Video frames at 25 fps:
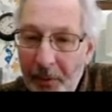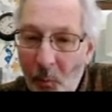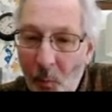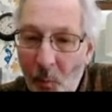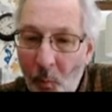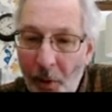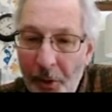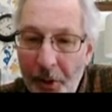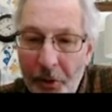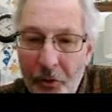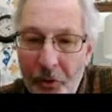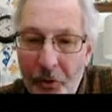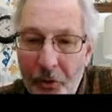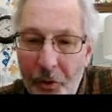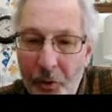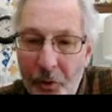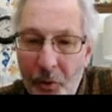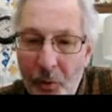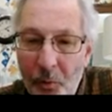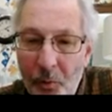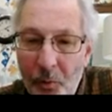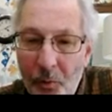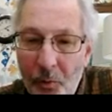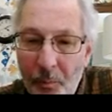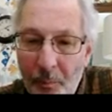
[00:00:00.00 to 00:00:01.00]
the 1 and
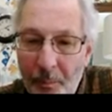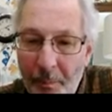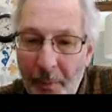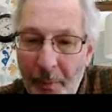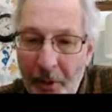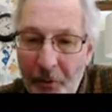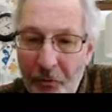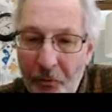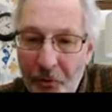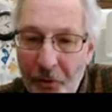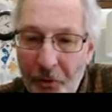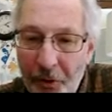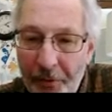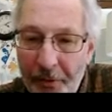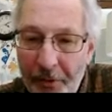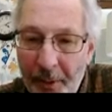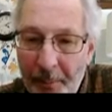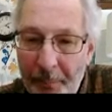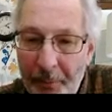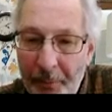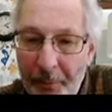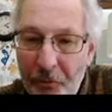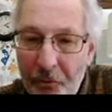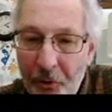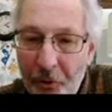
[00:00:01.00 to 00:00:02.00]
2 measure the
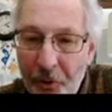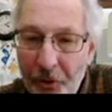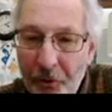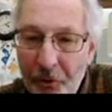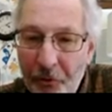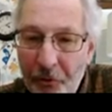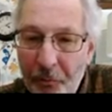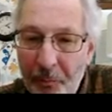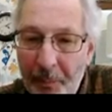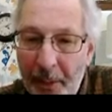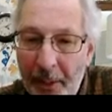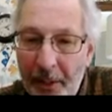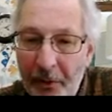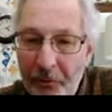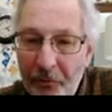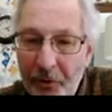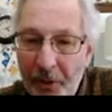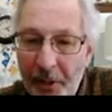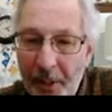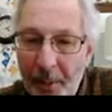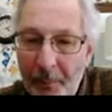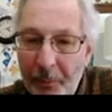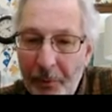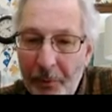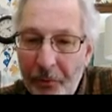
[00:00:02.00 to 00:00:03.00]
temperature in the space,
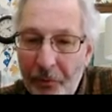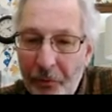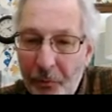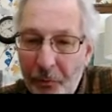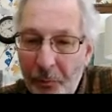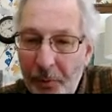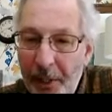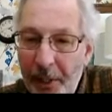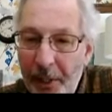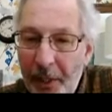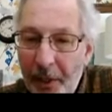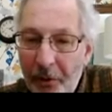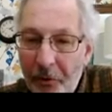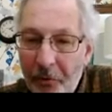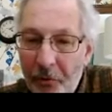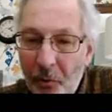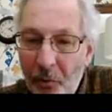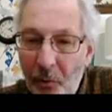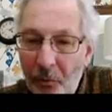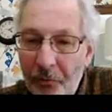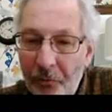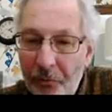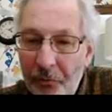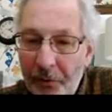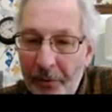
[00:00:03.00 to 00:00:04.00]
and number 3
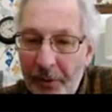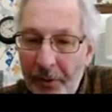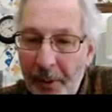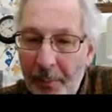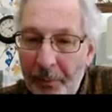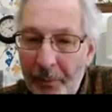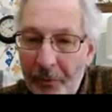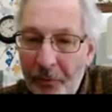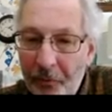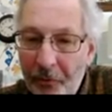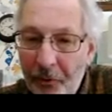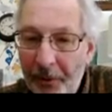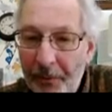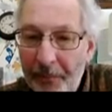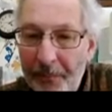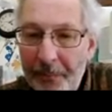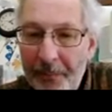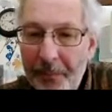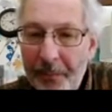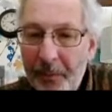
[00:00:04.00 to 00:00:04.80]
controls the temperature,